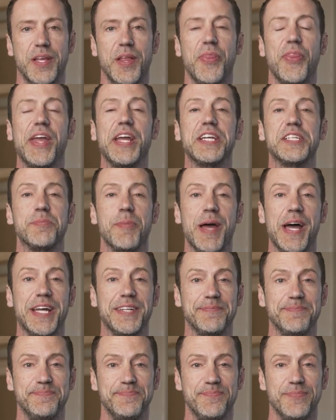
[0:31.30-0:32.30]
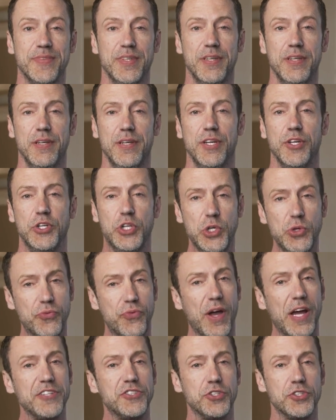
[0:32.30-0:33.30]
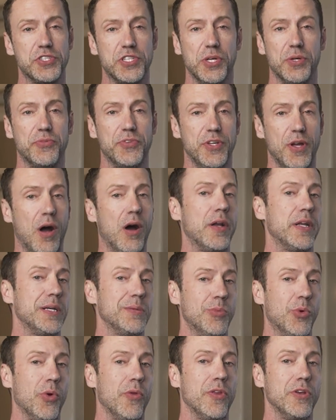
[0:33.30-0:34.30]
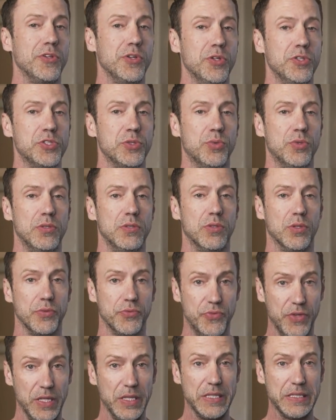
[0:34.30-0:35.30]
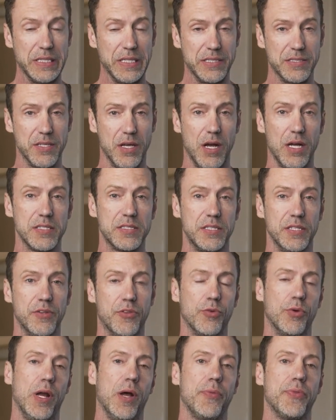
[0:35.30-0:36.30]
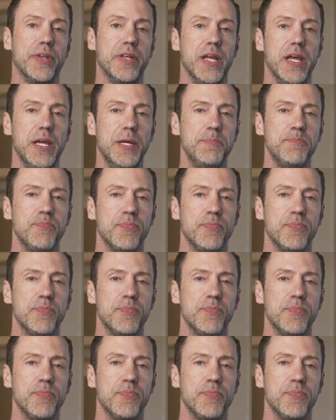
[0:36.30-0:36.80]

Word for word: Thanks, Matt. Do you find yourself yawning more than usual or feeling exhausted throughout the day?